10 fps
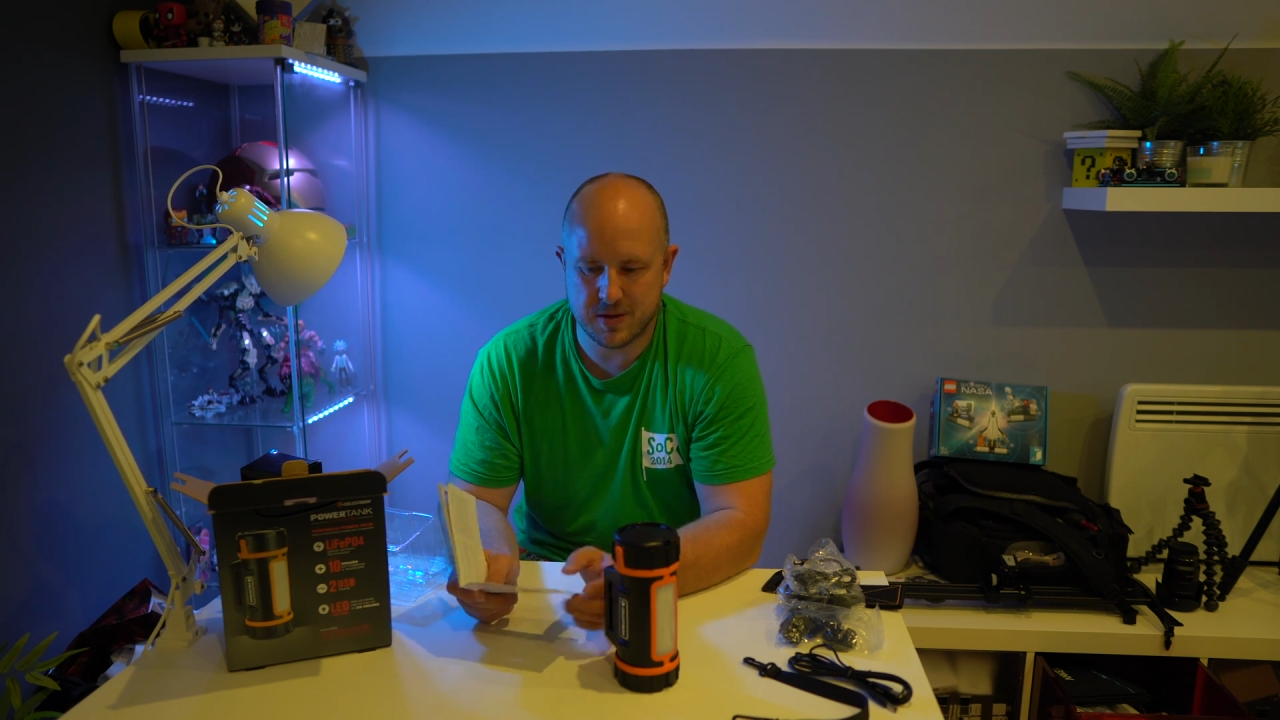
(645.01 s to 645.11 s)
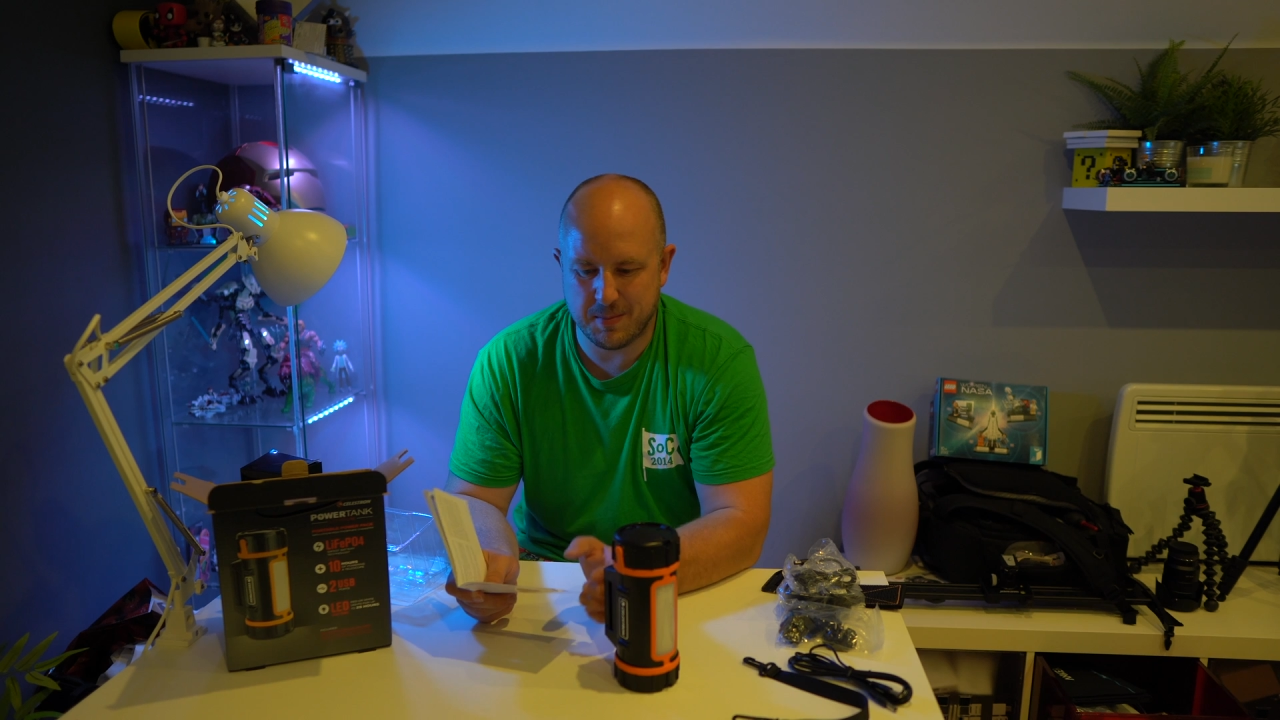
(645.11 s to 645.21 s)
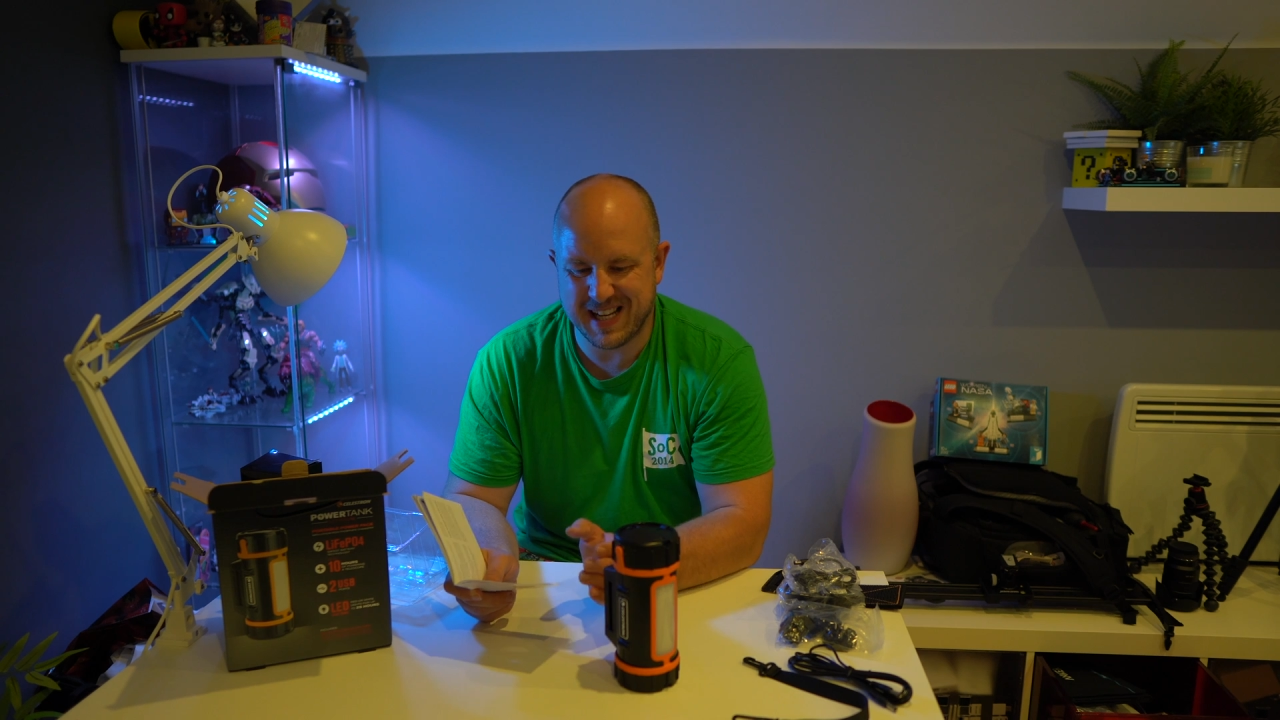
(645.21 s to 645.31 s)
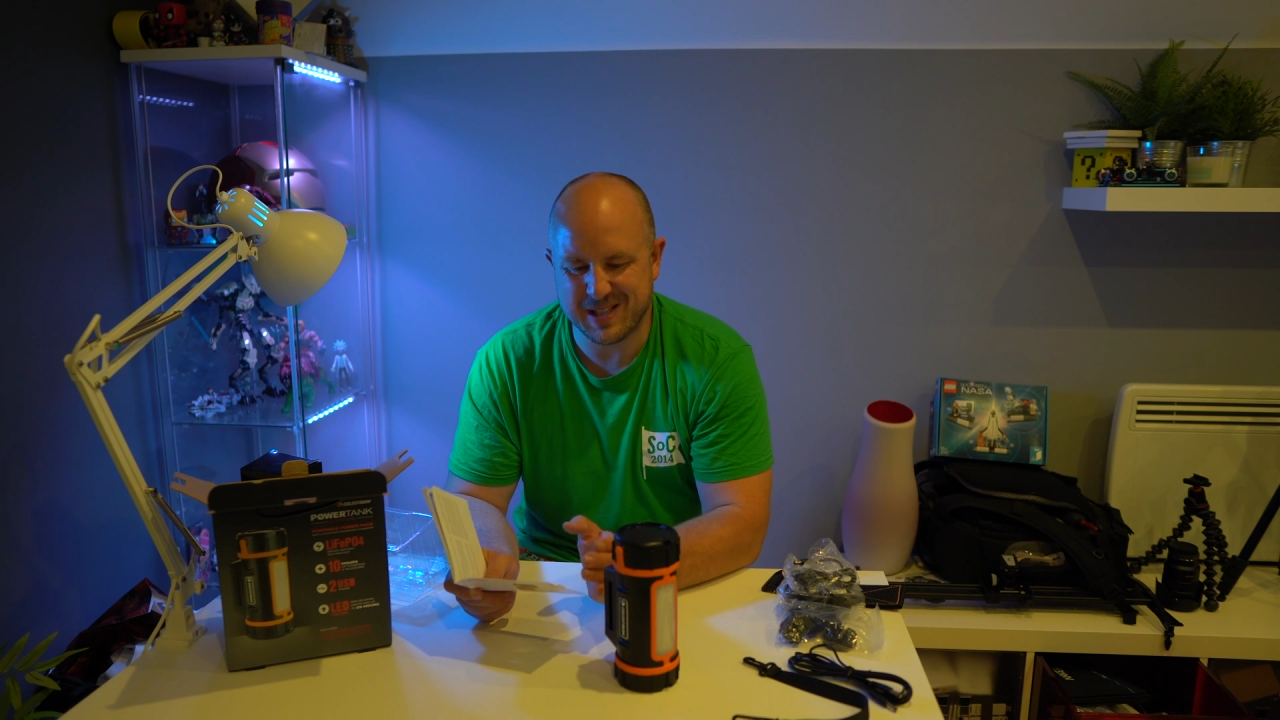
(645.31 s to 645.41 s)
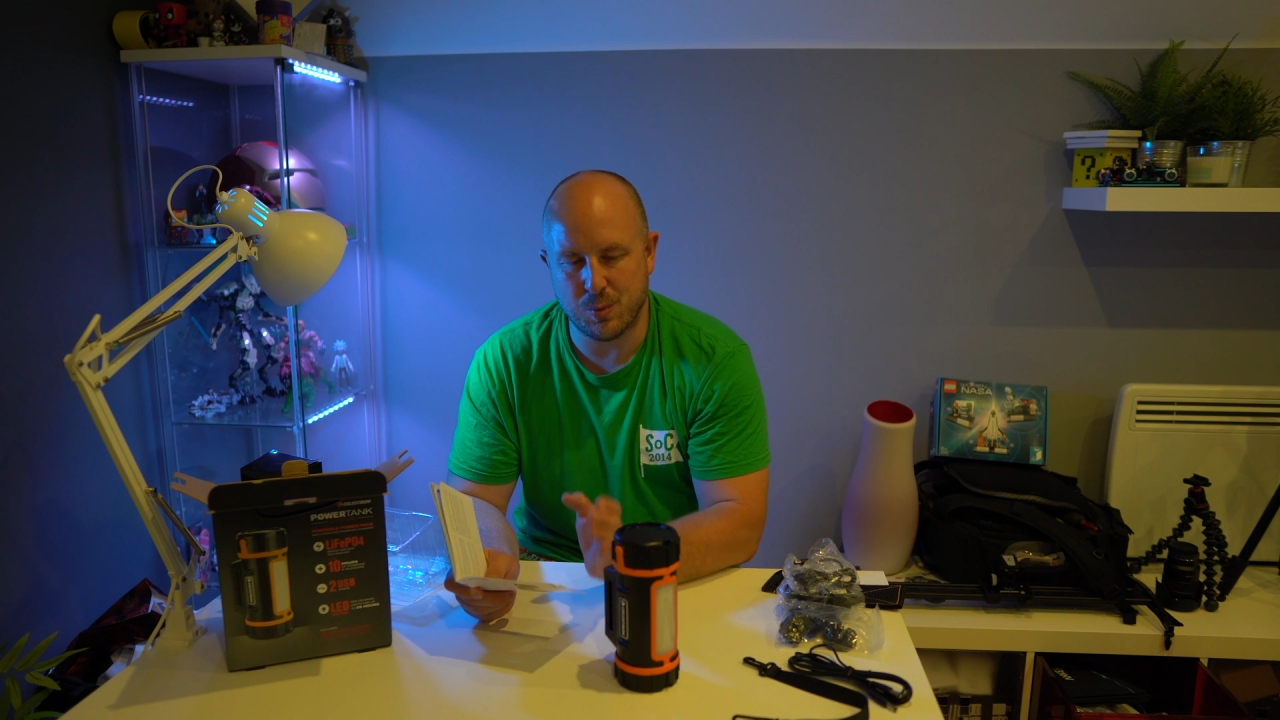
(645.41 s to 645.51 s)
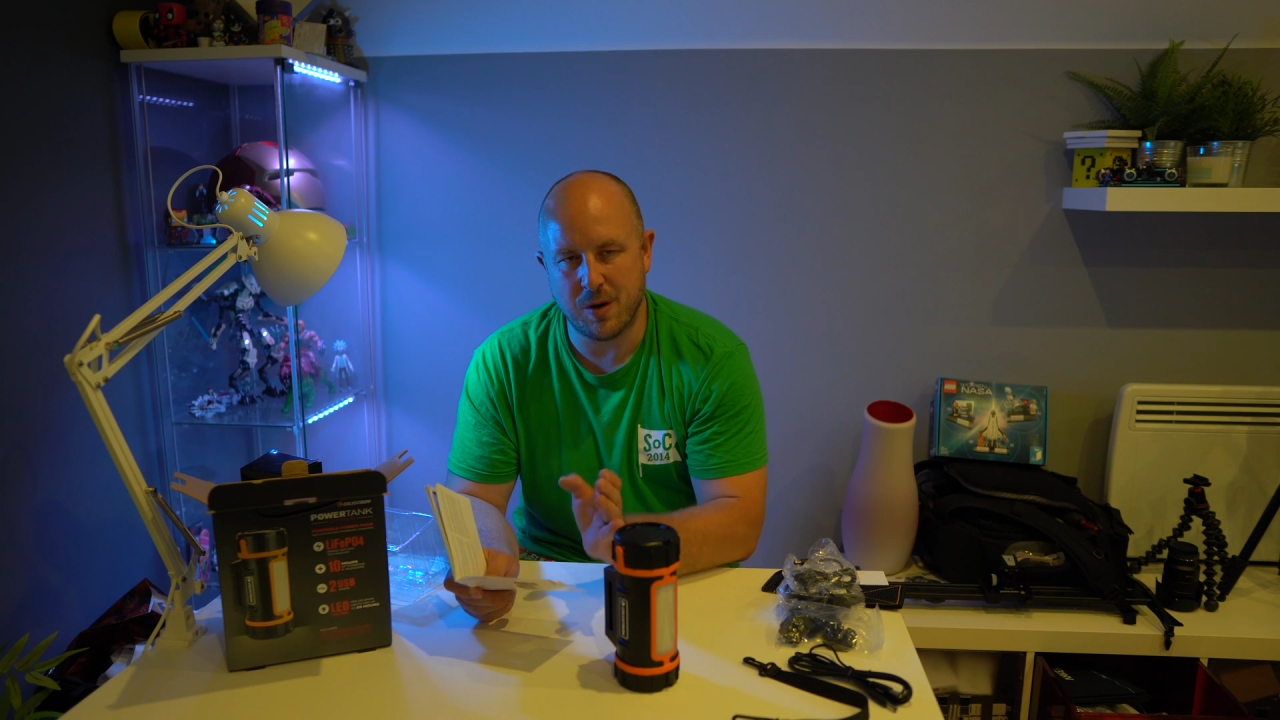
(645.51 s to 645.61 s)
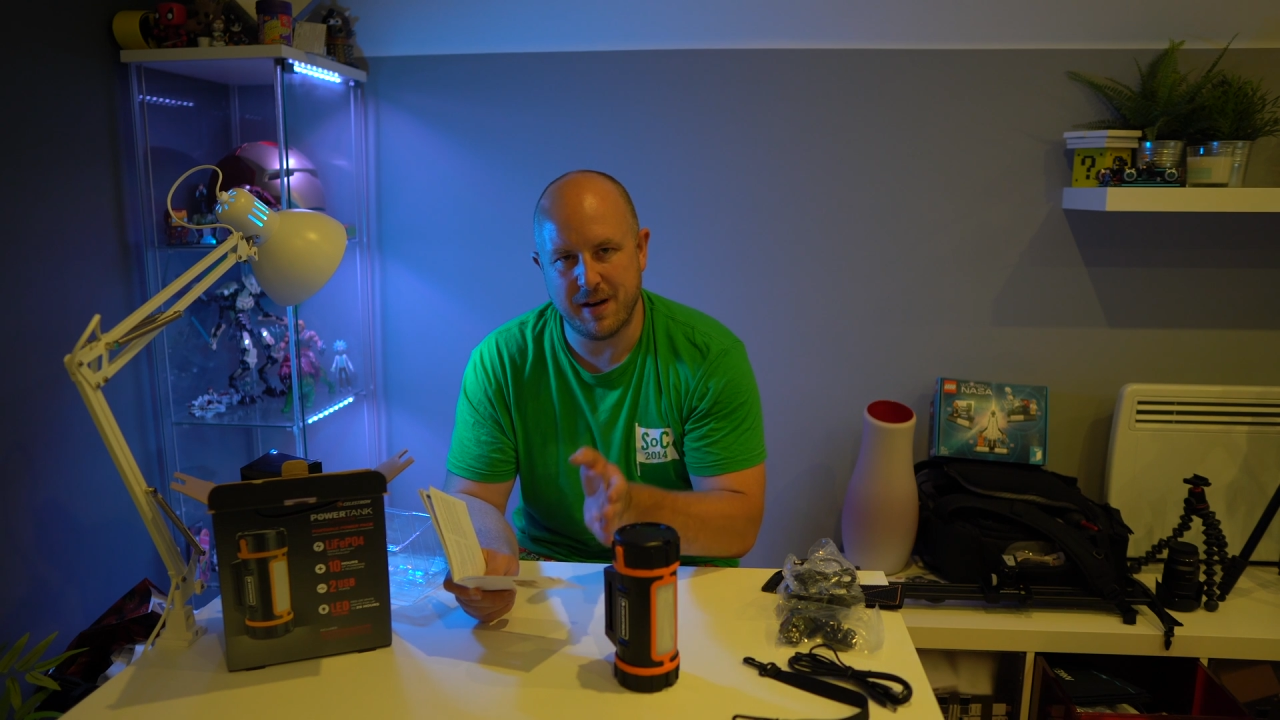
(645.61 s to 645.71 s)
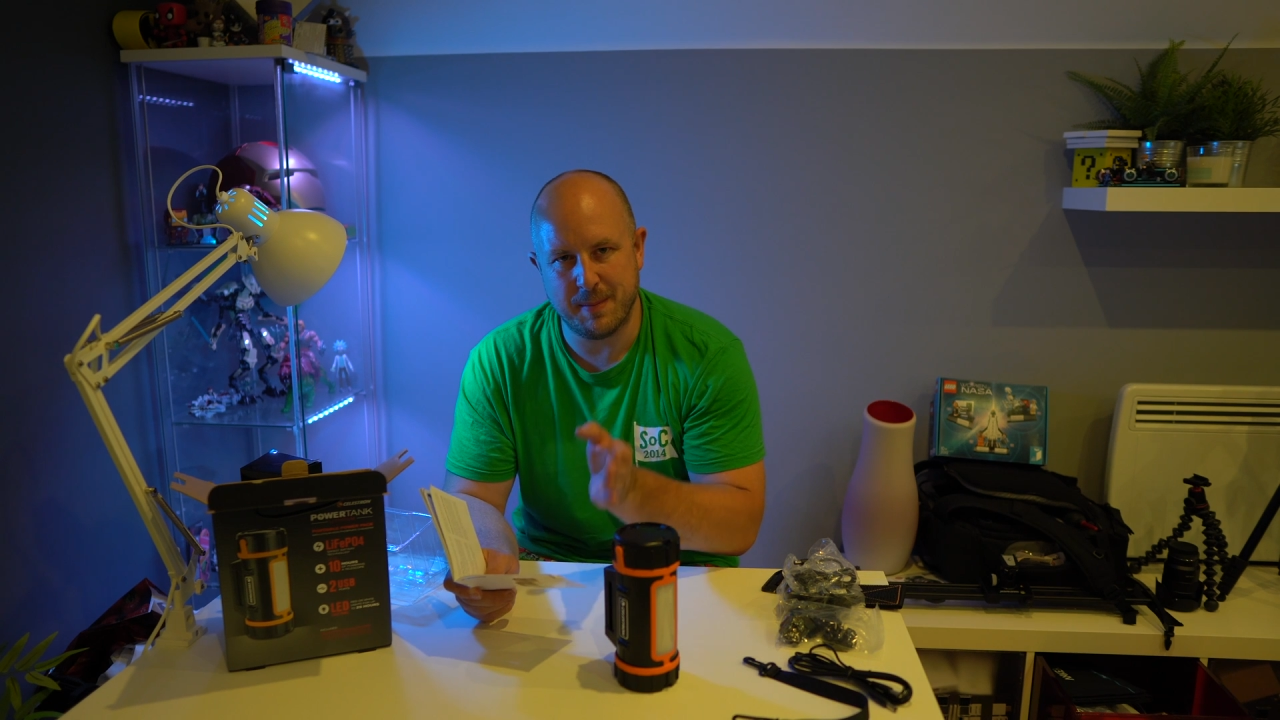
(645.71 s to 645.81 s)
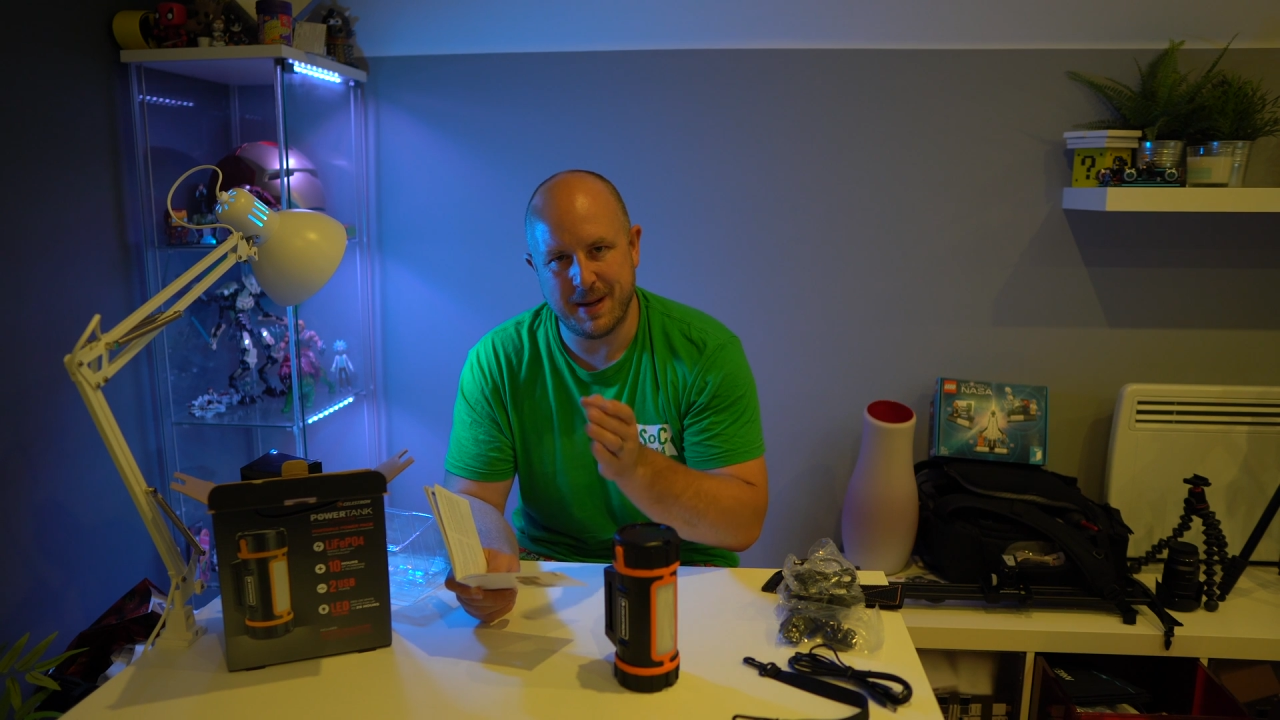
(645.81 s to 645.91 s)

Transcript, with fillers: I'm less worried